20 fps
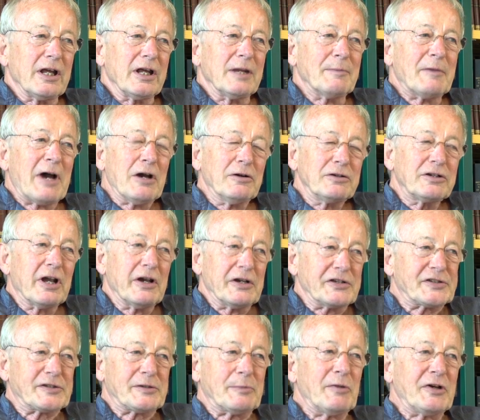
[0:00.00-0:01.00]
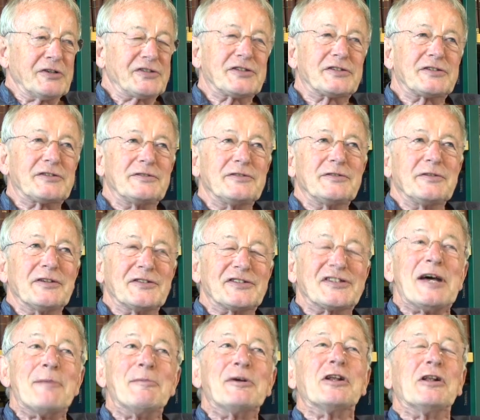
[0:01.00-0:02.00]
In my own case, the
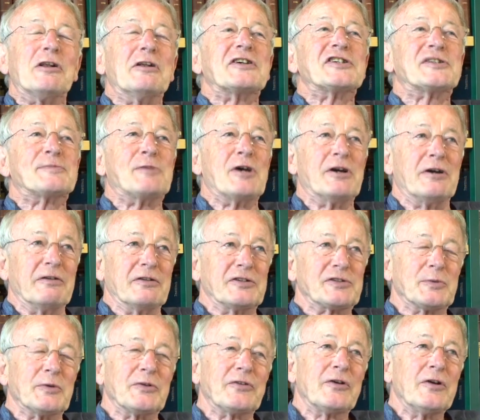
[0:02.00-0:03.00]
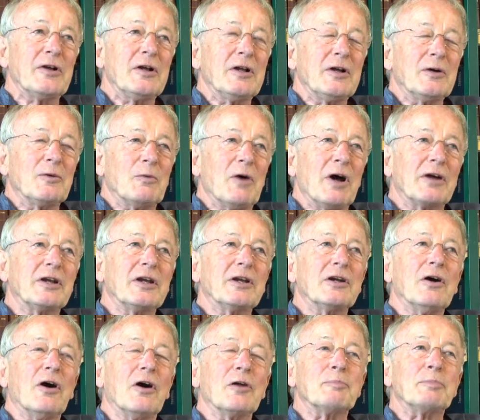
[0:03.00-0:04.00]
seminal experience was
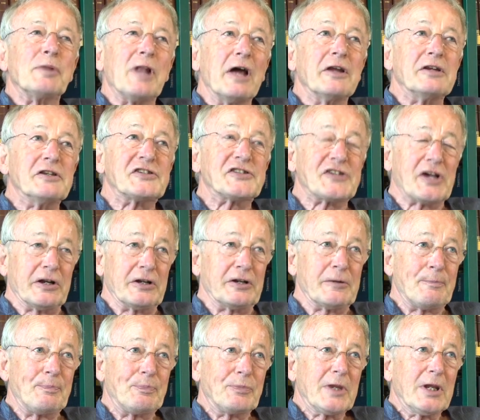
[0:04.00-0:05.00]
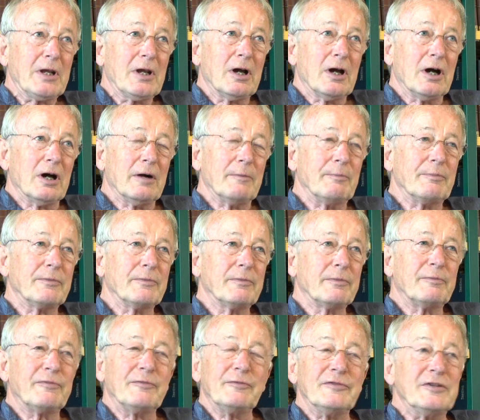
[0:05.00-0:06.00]
working on Blindsight.
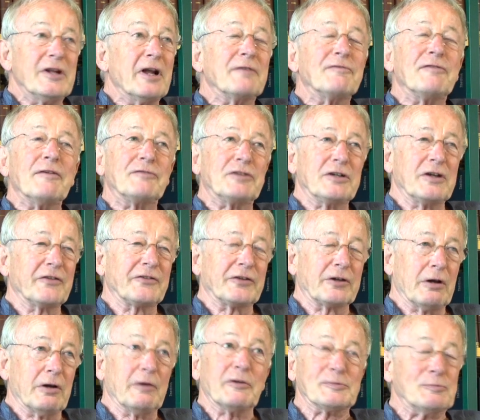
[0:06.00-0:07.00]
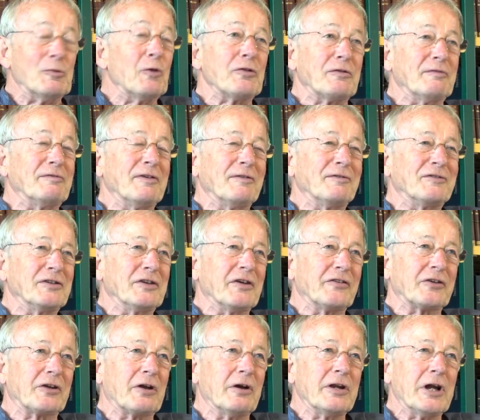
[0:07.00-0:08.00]
Nearly 50 years ago, it's more than 50
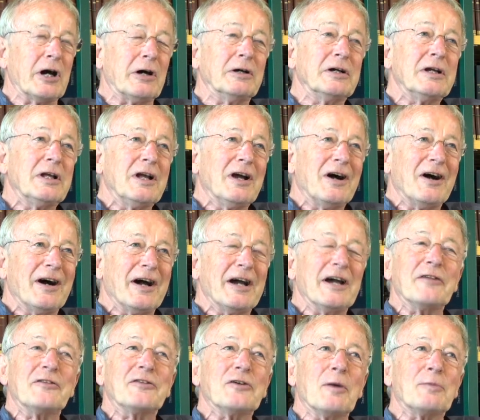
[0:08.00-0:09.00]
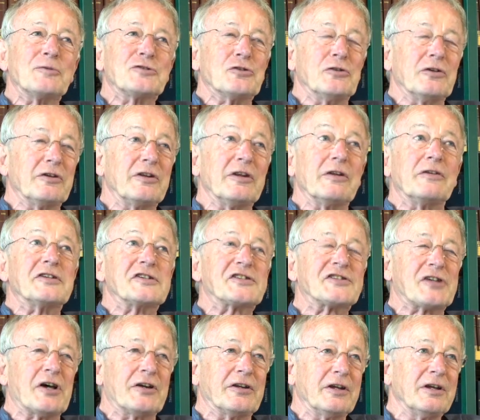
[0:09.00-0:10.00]
years ago now, I had the opportunity to
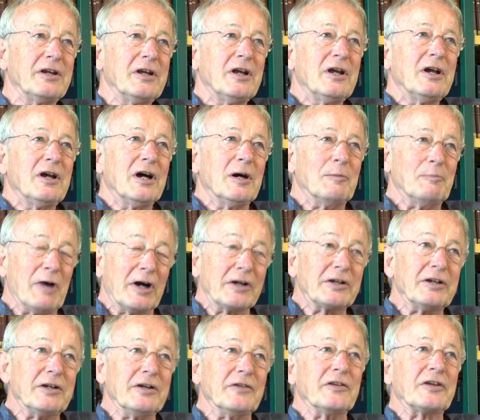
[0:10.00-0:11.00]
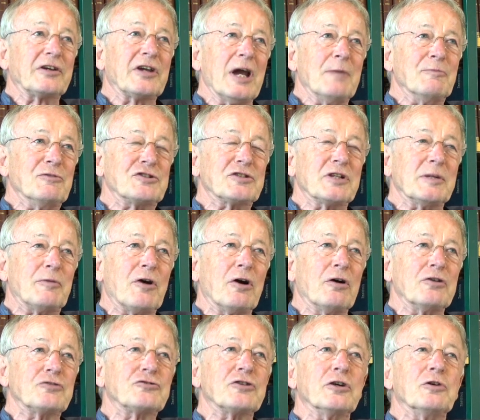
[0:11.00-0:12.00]
study a monkey in the Cambridge
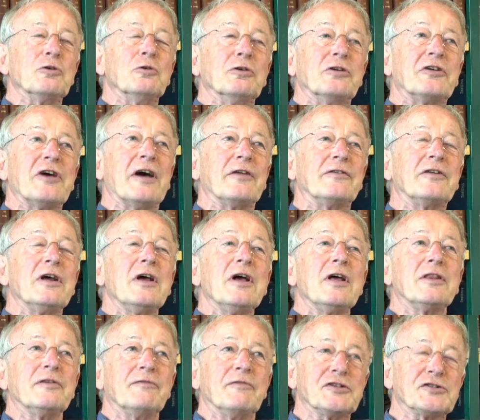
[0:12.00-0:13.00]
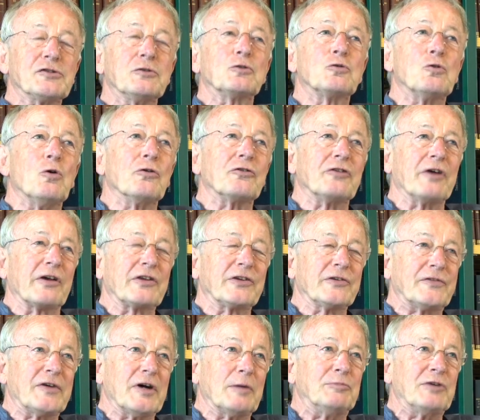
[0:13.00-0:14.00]
laboratory who had had the visual cortex
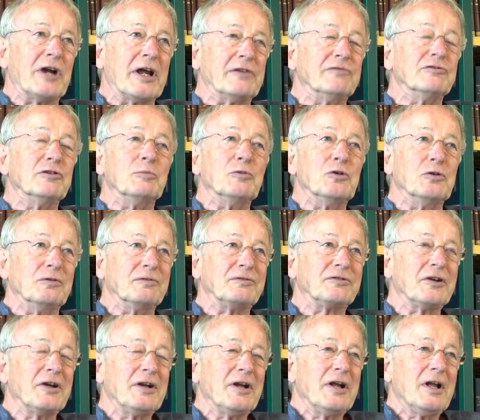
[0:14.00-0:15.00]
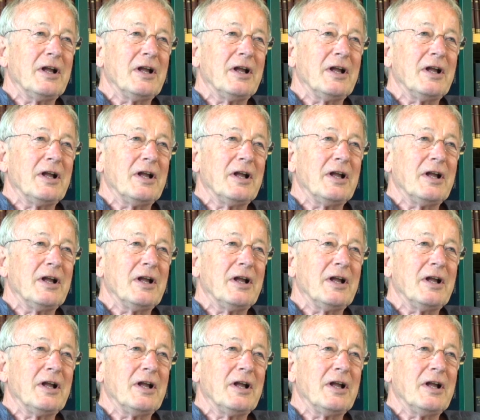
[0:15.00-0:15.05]
of her brain removed.